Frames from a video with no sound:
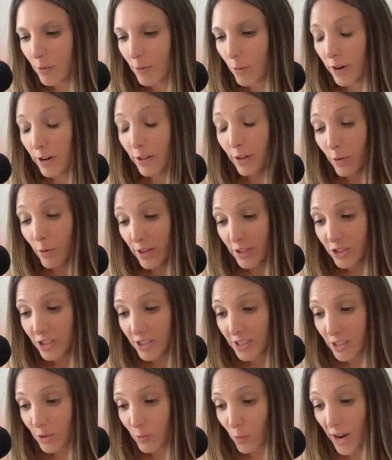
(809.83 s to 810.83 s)
One of the
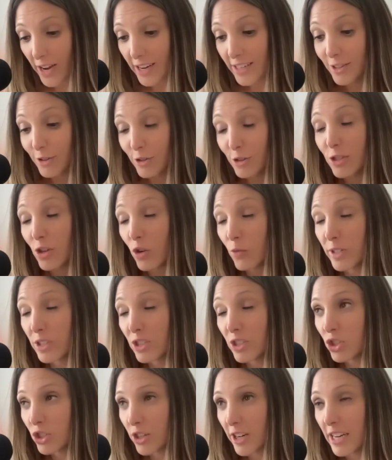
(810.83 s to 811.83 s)
questions is why is there so
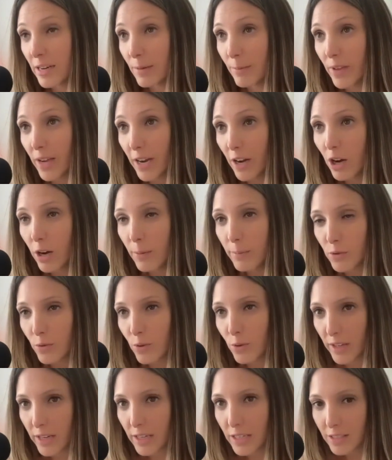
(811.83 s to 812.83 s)
much shame that comes
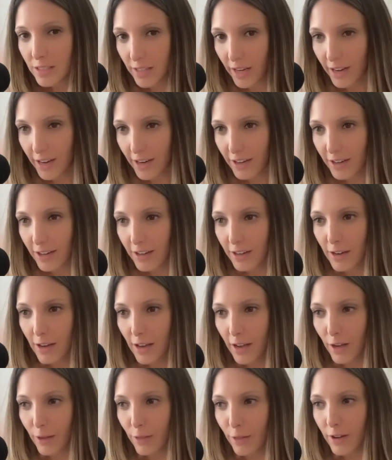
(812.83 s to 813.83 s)
with anxiety?
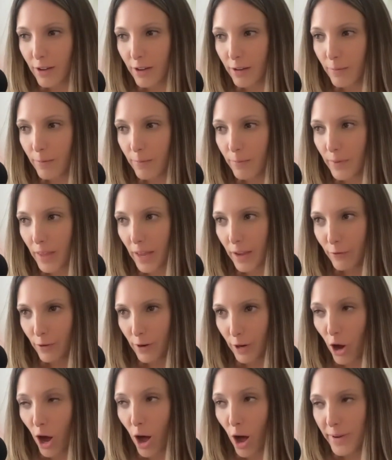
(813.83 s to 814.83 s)
I think
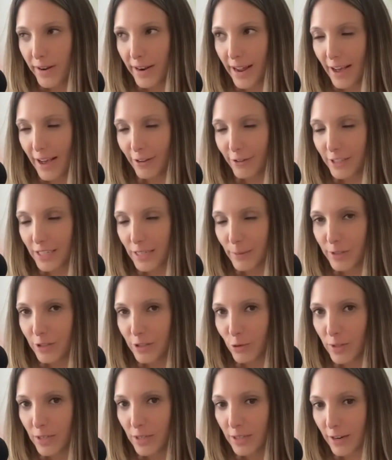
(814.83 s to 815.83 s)
ever a commonality
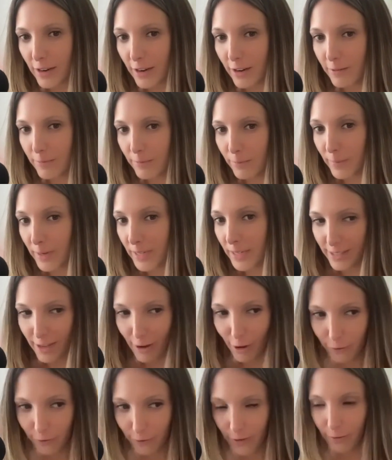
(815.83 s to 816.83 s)
between
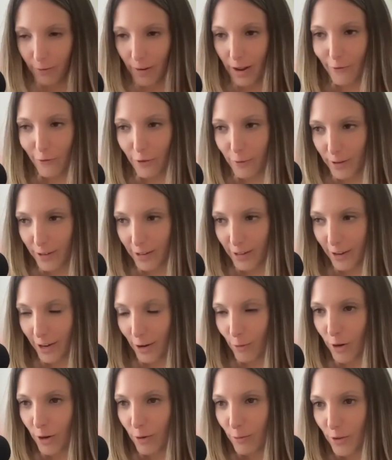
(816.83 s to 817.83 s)
myself and everybody that
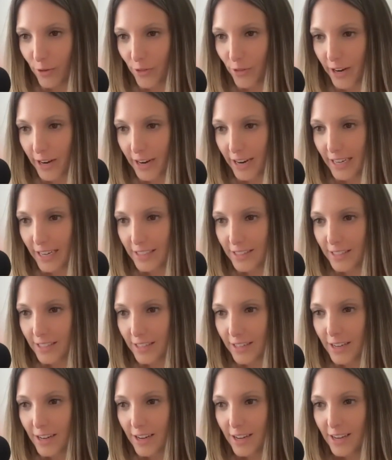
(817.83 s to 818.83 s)
I work with that has
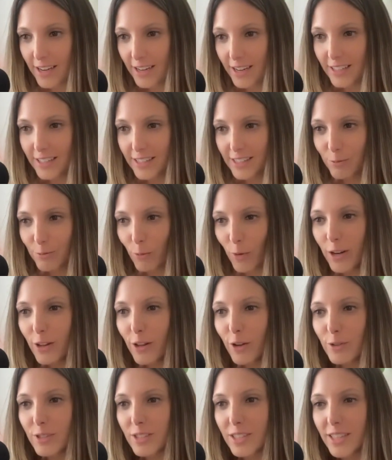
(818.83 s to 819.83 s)
it. It's one
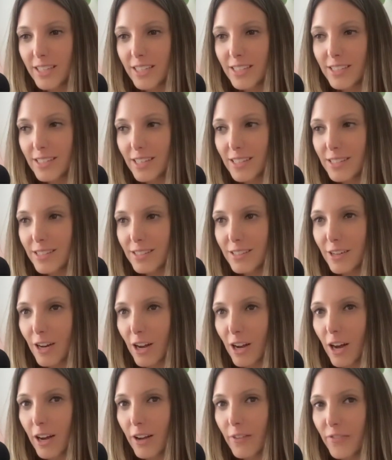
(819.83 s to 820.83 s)
of those things that's
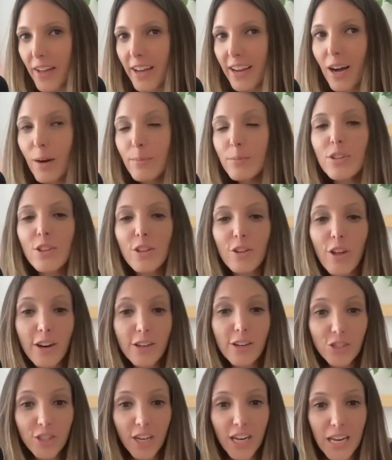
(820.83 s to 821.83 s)
not that comes with a
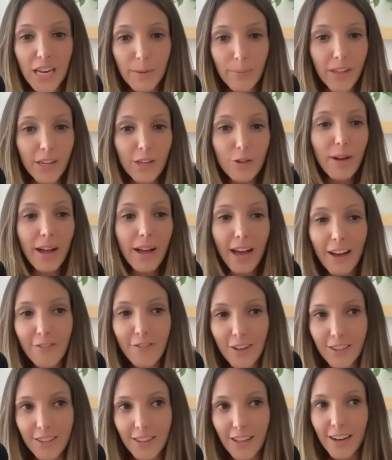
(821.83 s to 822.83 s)
lot of shame that you
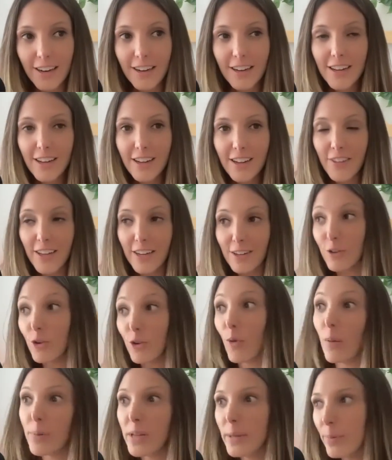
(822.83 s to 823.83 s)
have yeah. it that that you
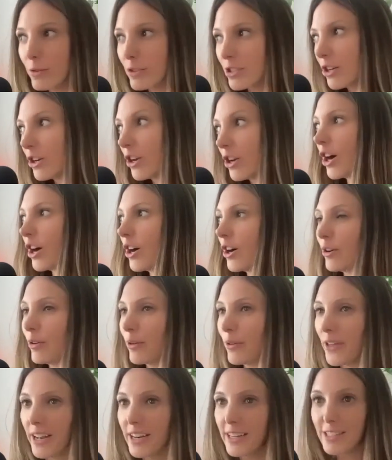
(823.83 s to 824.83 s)
don't want people to
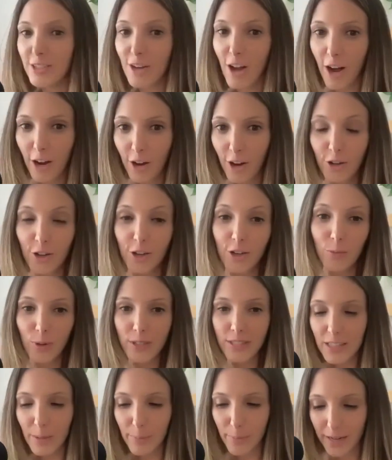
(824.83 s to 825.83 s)
know that it's not good
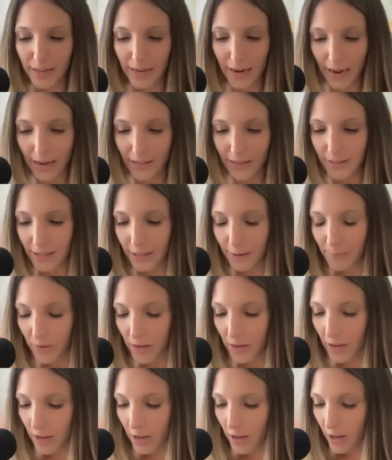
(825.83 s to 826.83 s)
when somebody has it.
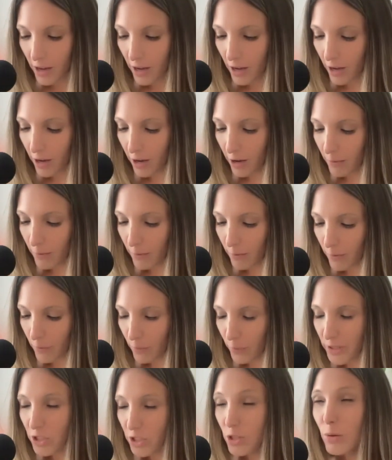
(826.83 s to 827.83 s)
Um,
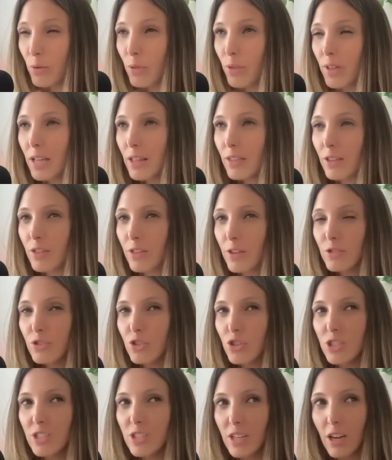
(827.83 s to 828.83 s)
but do you think that
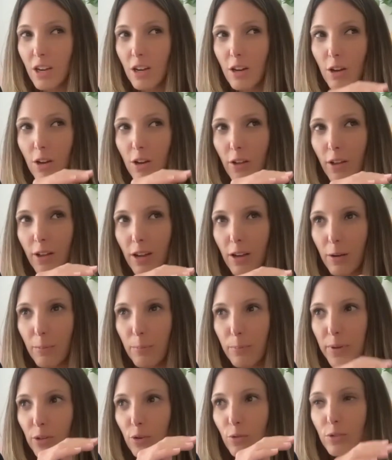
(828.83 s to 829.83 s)
there's just like like a
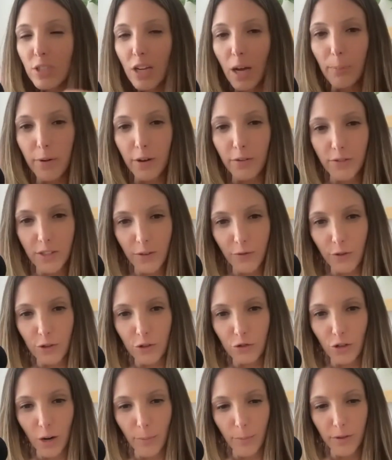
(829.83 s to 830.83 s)
buildup of
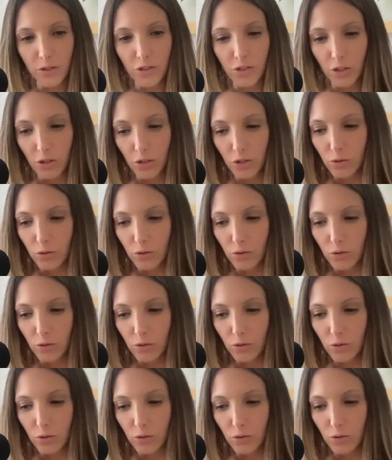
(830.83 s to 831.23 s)
different traumas?